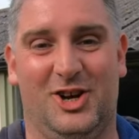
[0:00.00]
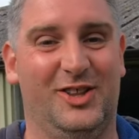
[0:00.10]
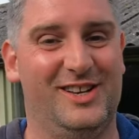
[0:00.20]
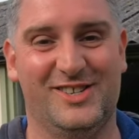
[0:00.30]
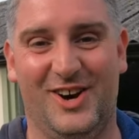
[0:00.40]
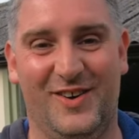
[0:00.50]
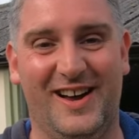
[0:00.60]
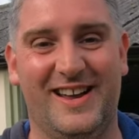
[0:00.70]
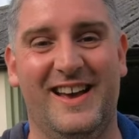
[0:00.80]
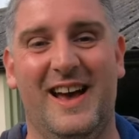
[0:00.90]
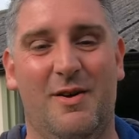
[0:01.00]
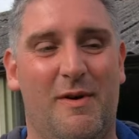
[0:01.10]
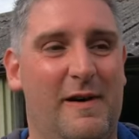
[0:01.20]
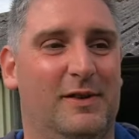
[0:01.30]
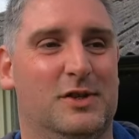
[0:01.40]
sure that it's all right,
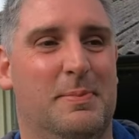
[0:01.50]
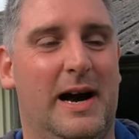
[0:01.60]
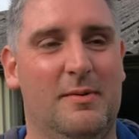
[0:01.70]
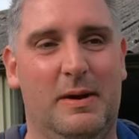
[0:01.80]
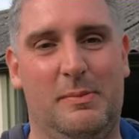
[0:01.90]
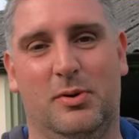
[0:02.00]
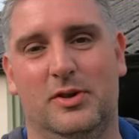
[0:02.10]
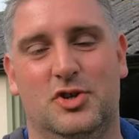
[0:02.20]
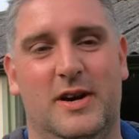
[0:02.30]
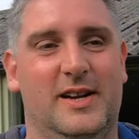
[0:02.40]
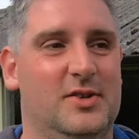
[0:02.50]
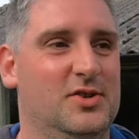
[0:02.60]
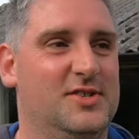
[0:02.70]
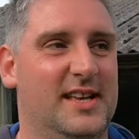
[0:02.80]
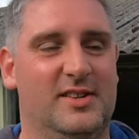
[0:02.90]
rather than just piling people on the train and
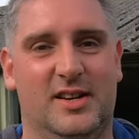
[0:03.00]
just. Because it